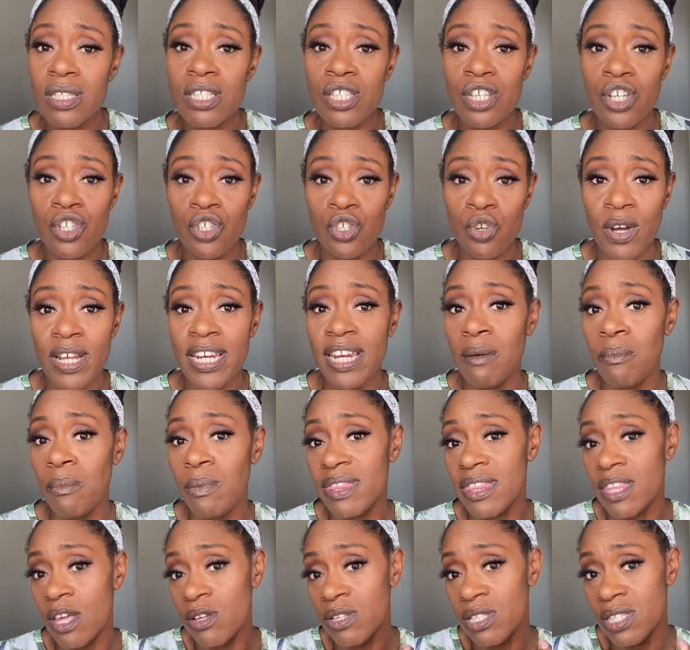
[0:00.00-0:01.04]
to join in
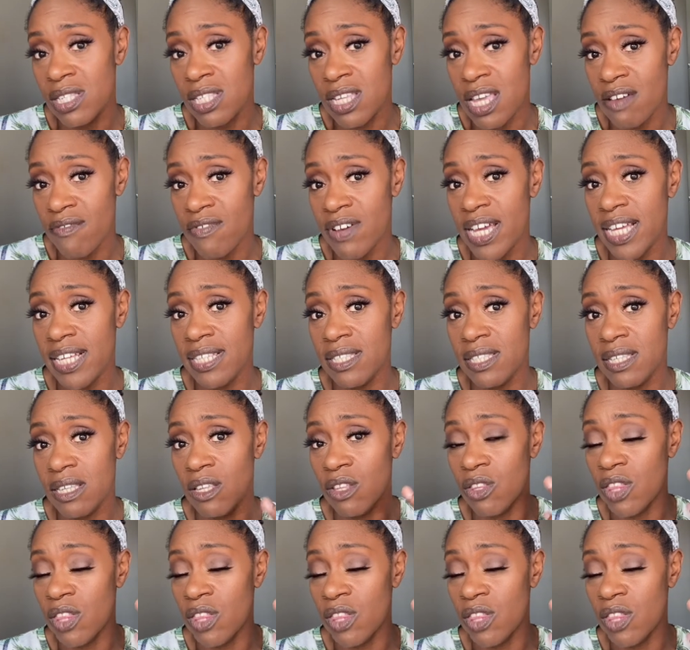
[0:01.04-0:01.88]
with those series,